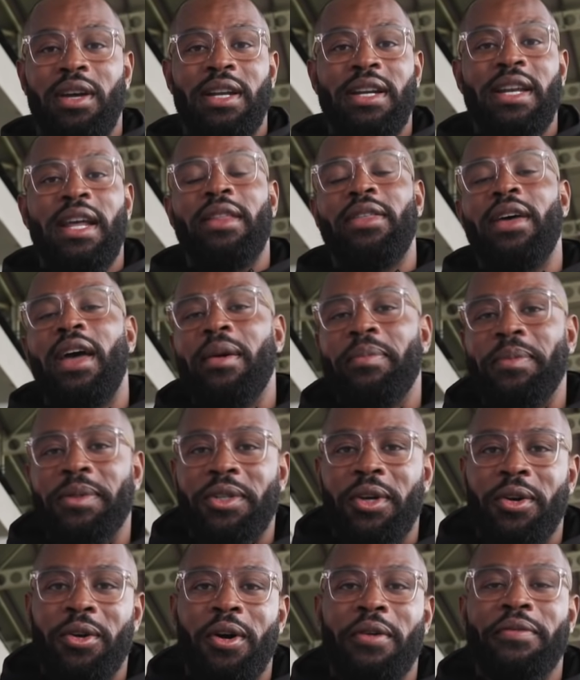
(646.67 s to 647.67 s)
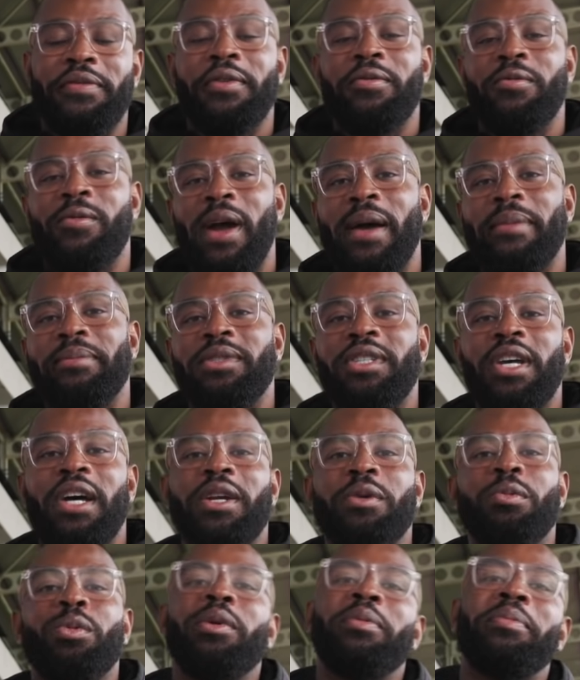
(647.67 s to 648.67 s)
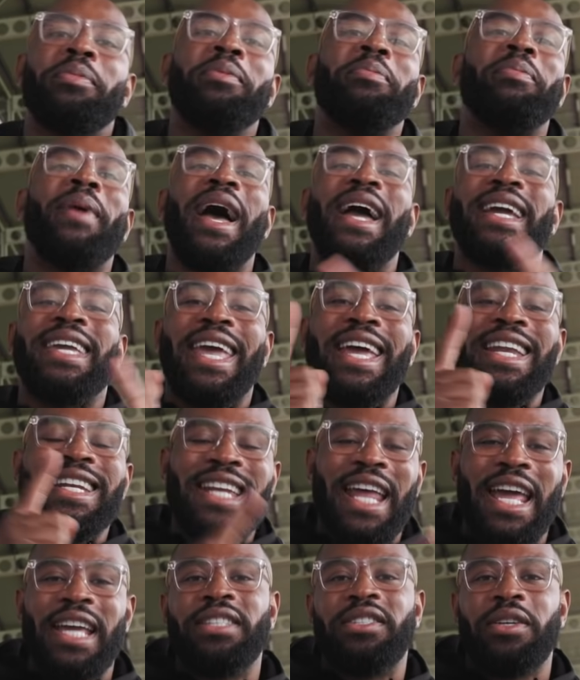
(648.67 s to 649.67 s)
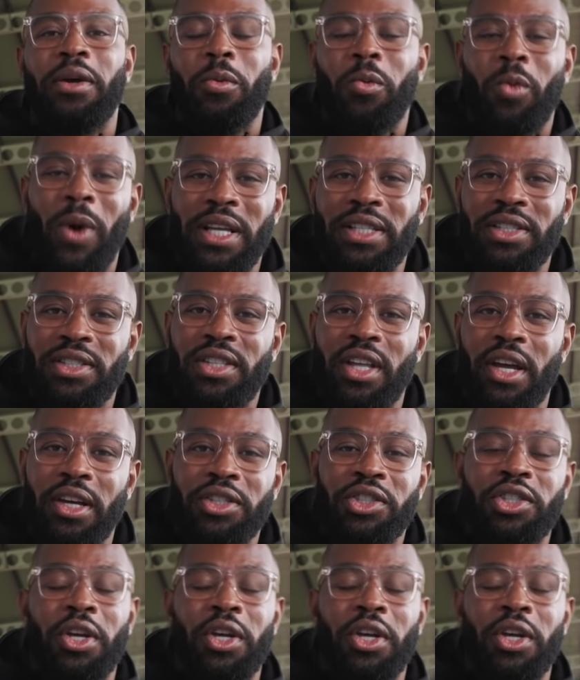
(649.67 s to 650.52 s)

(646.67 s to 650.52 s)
Another episode of The Wrap done, and we'll be back next Wednesday.